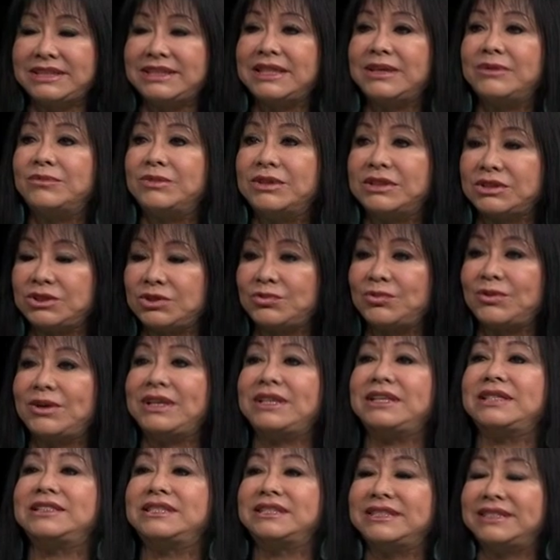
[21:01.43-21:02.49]
someone's
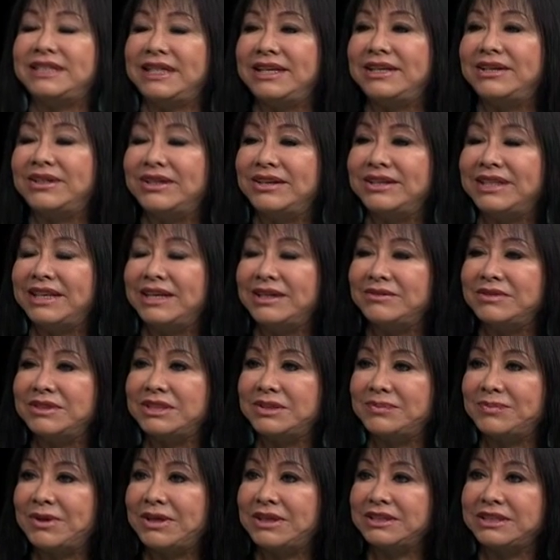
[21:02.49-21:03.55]
ready to take on that
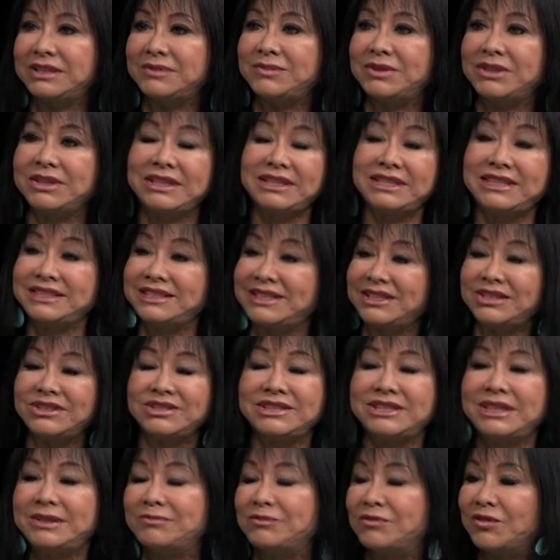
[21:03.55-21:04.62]
responsibility, because they'll
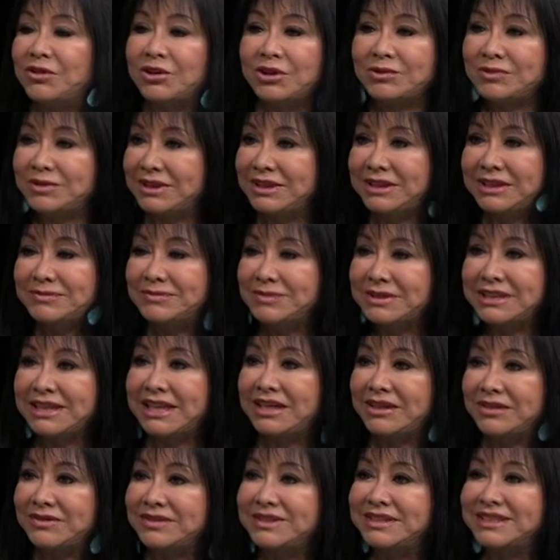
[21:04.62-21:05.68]
step forward
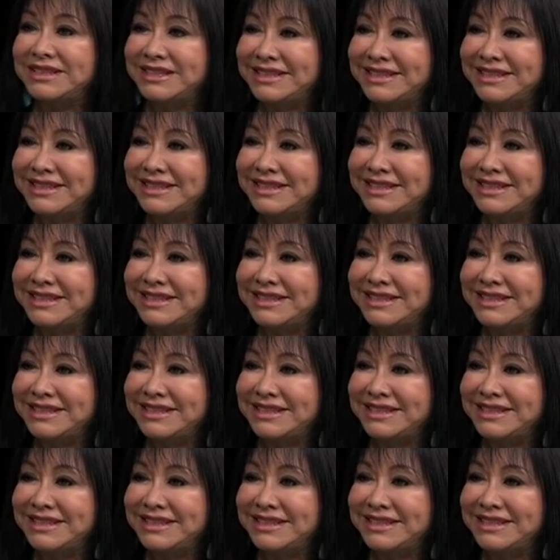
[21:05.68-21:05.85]
themselves.